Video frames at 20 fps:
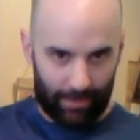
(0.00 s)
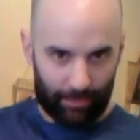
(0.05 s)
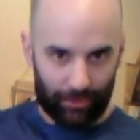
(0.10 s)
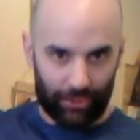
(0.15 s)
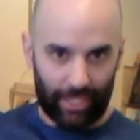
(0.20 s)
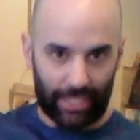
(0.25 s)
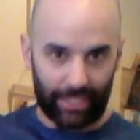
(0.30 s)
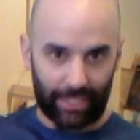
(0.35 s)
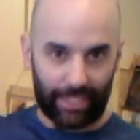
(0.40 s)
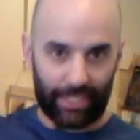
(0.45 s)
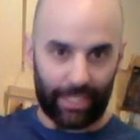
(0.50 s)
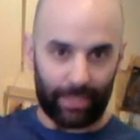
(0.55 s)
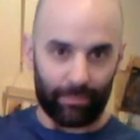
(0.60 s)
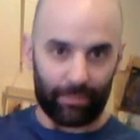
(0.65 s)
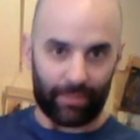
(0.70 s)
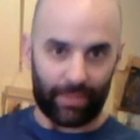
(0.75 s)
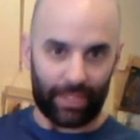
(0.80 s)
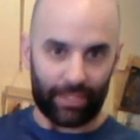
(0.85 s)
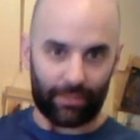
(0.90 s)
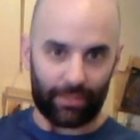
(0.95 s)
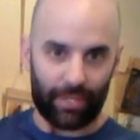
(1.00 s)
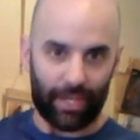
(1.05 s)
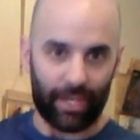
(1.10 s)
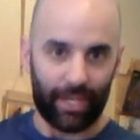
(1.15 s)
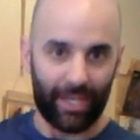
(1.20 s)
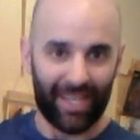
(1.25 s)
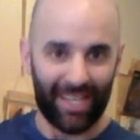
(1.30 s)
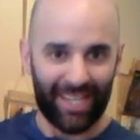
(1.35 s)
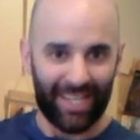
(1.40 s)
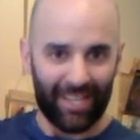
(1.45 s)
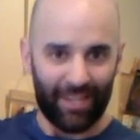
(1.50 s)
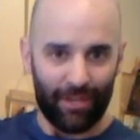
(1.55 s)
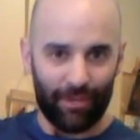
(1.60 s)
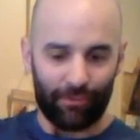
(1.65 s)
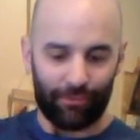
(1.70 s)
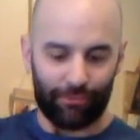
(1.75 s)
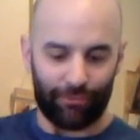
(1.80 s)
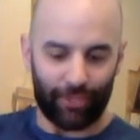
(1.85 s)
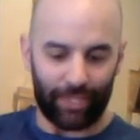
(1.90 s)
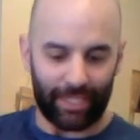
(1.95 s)
Trying to keep this
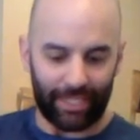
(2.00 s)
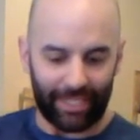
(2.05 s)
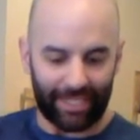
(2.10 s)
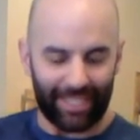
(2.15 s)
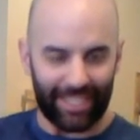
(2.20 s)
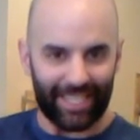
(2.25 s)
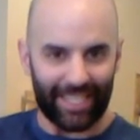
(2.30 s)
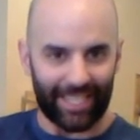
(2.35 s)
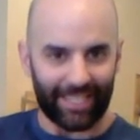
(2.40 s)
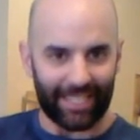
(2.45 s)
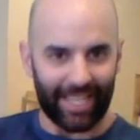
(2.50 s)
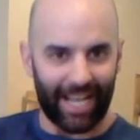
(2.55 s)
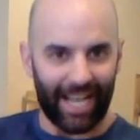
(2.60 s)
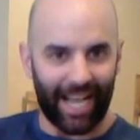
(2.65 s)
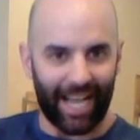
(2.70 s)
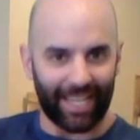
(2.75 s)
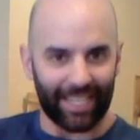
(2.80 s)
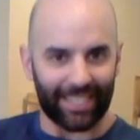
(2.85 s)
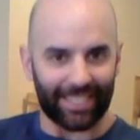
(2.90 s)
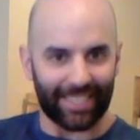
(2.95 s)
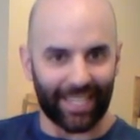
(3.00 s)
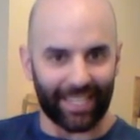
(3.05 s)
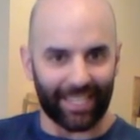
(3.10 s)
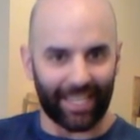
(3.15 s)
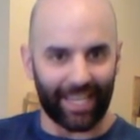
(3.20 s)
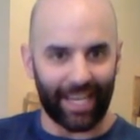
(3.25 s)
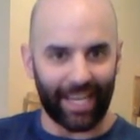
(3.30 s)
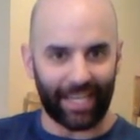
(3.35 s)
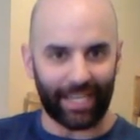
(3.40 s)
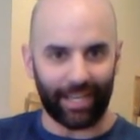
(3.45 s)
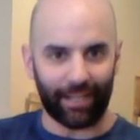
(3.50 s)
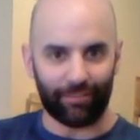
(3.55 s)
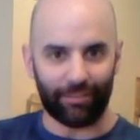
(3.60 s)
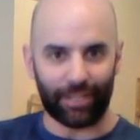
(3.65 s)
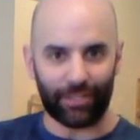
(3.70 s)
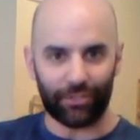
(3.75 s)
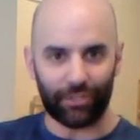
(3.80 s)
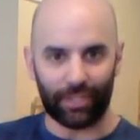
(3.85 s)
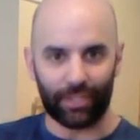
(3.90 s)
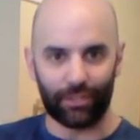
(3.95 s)
foot as high as I can. I
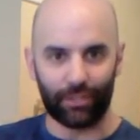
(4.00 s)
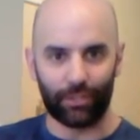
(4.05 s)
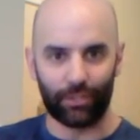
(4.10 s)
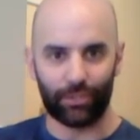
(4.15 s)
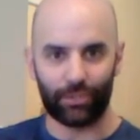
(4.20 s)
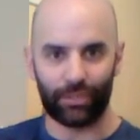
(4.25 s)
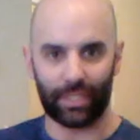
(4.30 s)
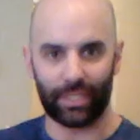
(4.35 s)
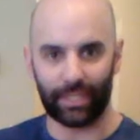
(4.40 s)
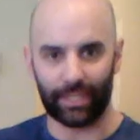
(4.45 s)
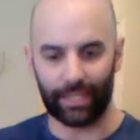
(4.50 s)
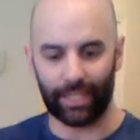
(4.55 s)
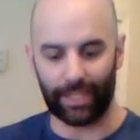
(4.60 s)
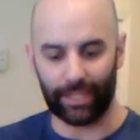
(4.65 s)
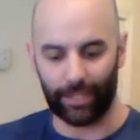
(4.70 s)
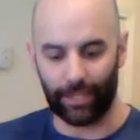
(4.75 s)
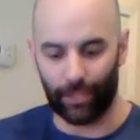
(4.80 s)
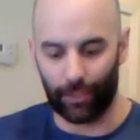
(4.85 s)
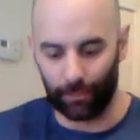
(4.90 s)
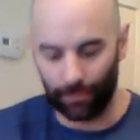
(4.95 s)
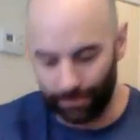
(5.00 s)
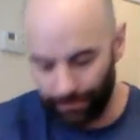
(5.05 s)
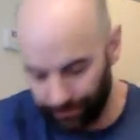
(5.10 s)
eventually lose it and let go.